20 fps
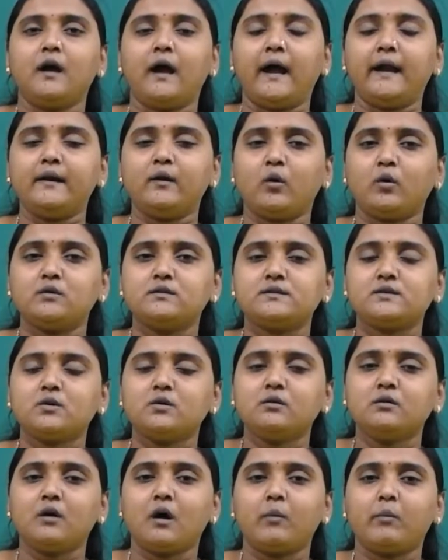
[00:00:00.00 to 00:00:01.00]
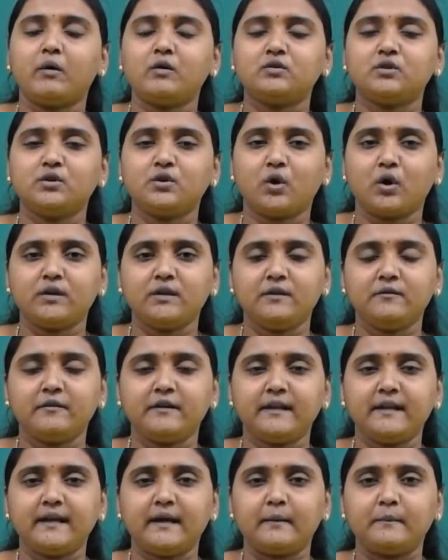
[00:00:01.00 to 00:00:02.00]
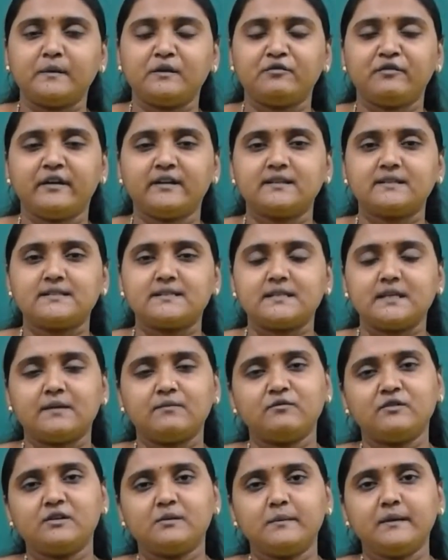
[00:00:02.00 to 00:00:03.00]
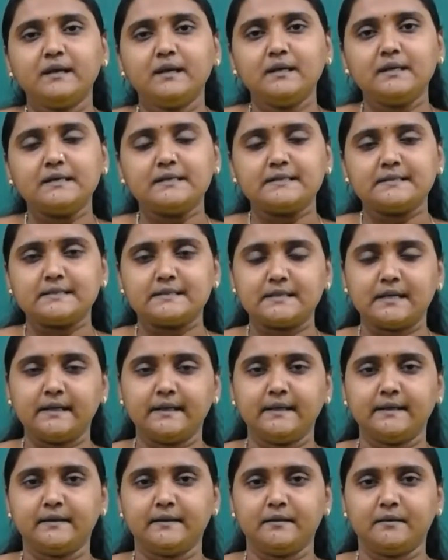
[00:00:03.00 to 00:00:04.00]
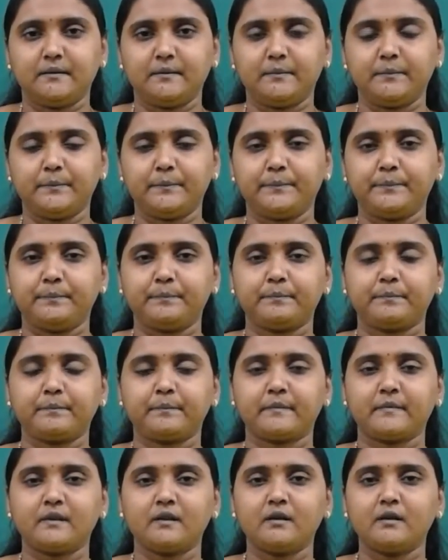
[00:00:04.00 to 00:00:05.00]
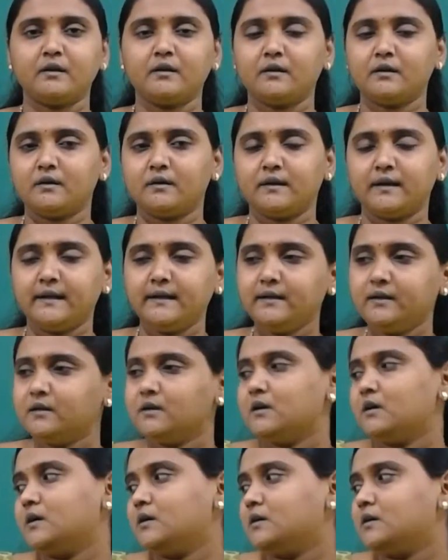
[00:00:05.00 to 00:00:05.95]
And also about the non-inverting amplifier, the same will be studying here, right?